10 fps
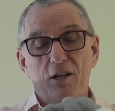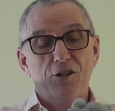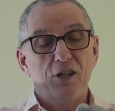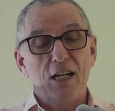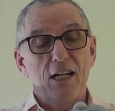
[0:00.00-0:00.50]
You
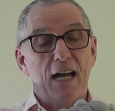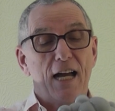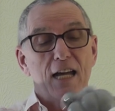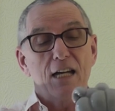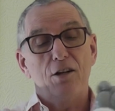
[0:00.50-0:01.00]
need a
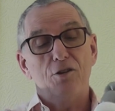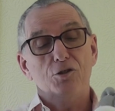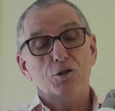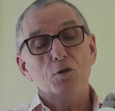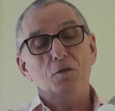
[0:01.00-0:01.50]

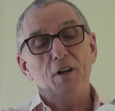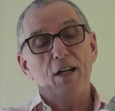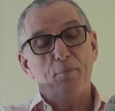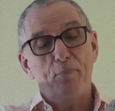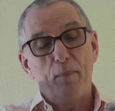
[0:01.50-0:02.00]

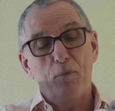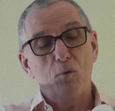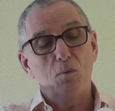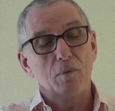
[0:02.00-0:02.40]
2-finger bubble,